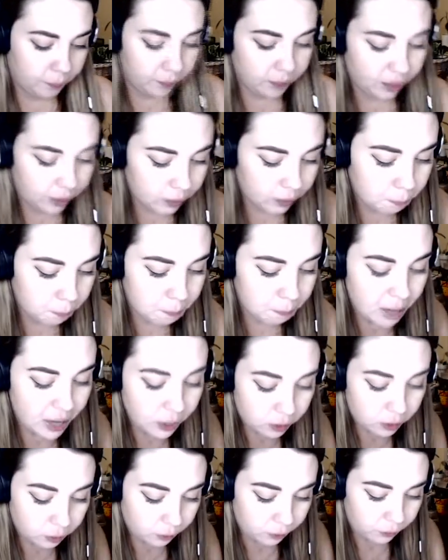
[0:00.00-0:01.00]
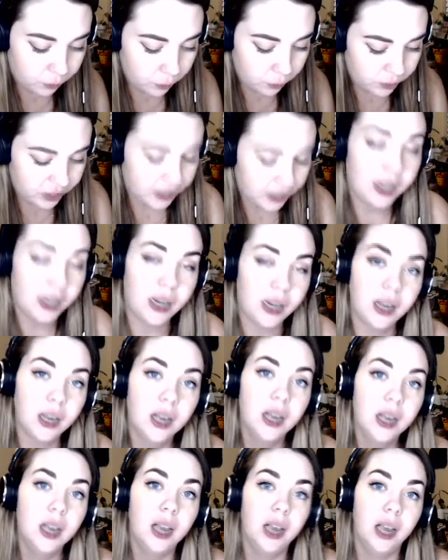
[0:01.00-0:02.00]
Medical futility
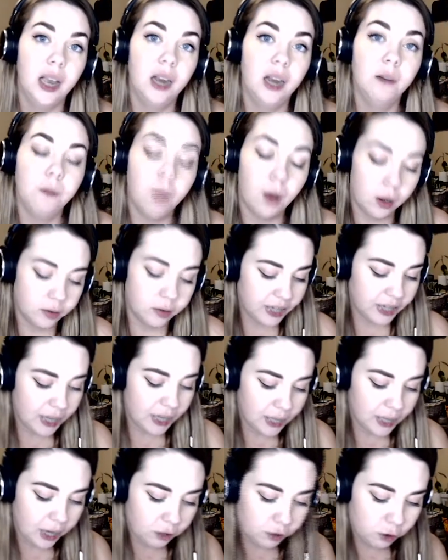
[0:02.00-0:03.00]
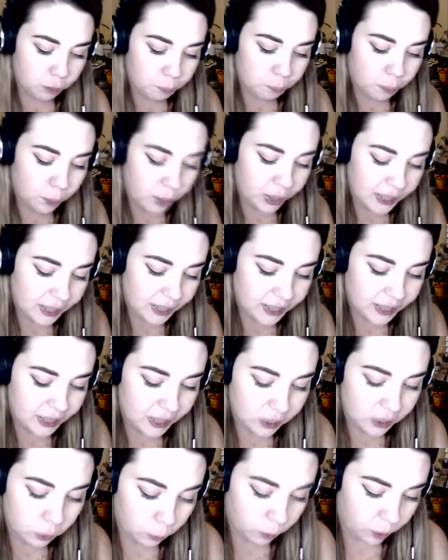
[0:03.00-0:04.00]
involves the alleged pointlessness
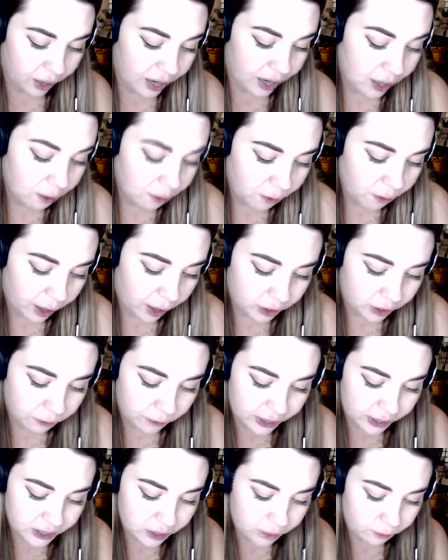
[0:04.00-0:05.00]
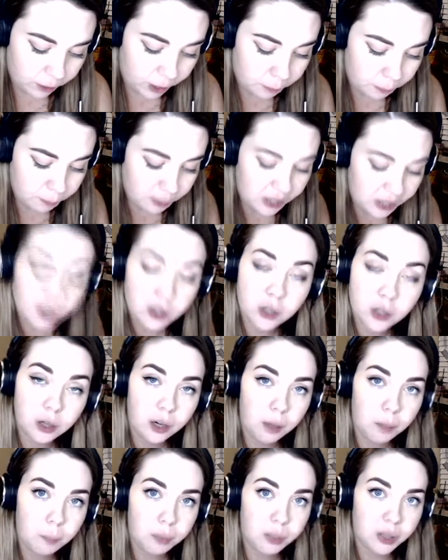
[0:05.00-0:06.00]
or ineffectiveness of administering
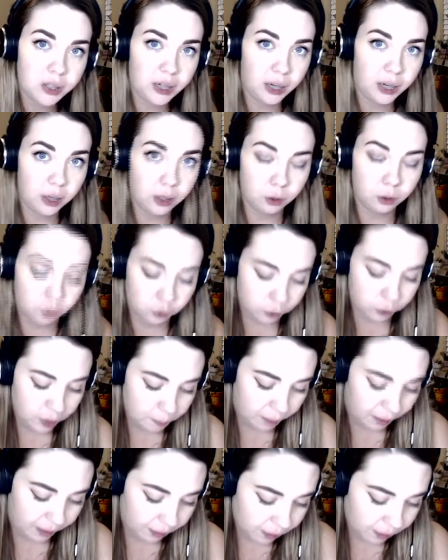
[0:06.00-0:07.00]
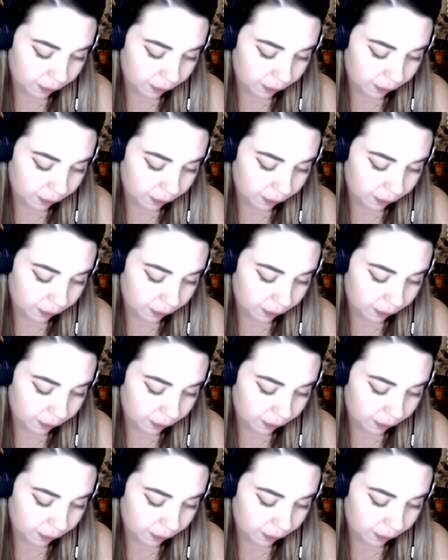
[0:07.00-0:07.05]
particular treatments.